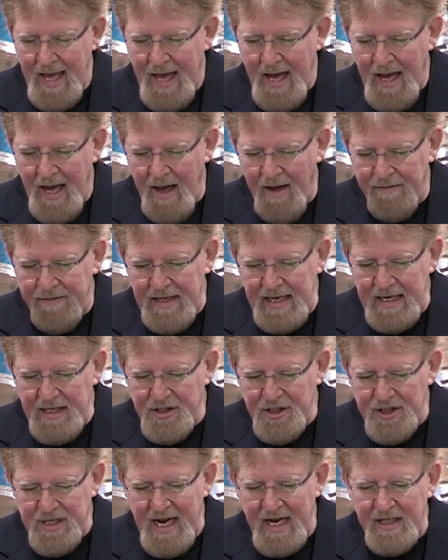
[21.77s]
of these
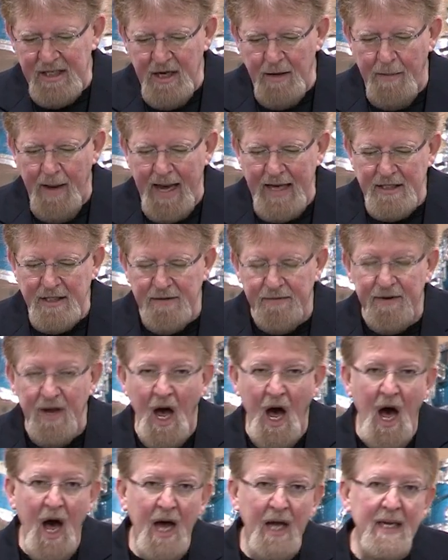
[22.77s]
10 commands of
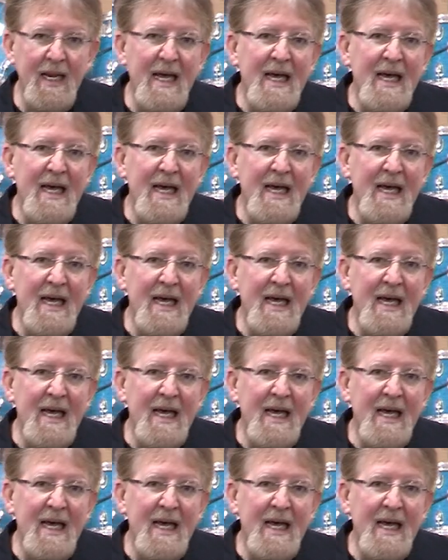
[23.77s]
God.